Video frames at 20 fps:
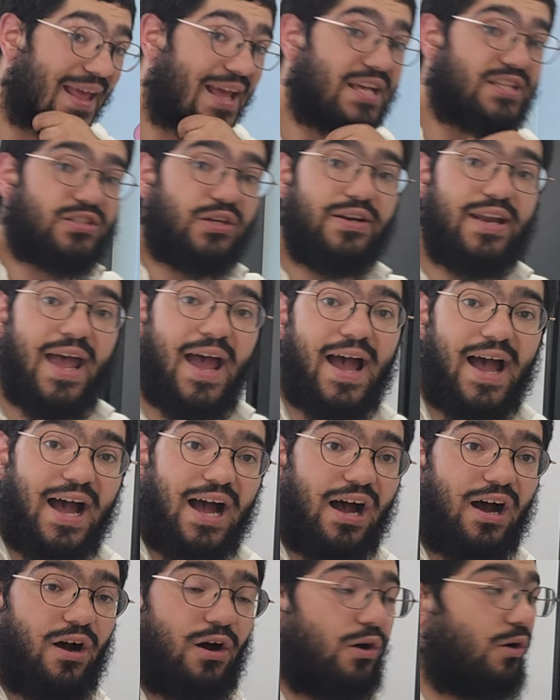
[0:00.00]
So
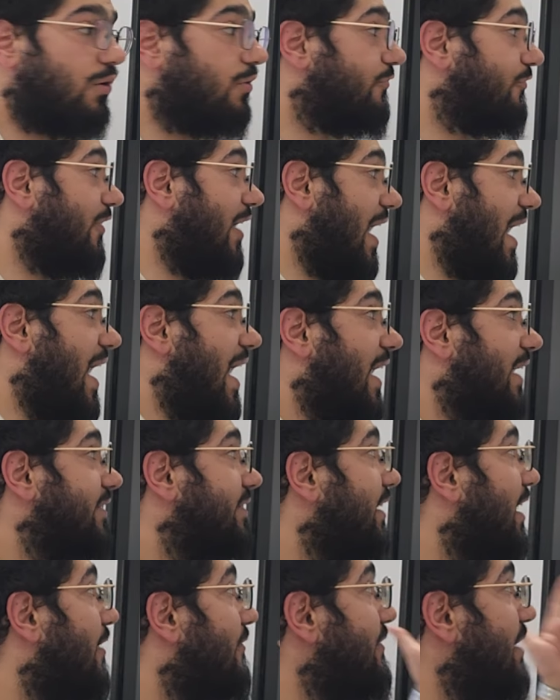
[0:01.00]
now,
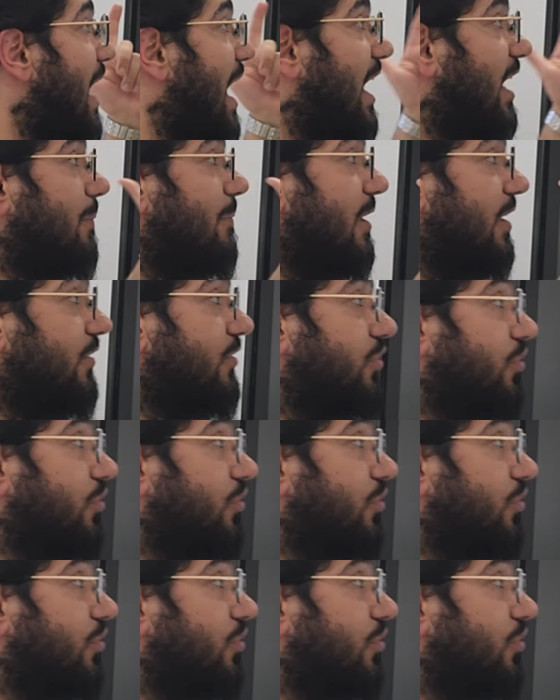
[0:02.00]
frekt Rav Nachman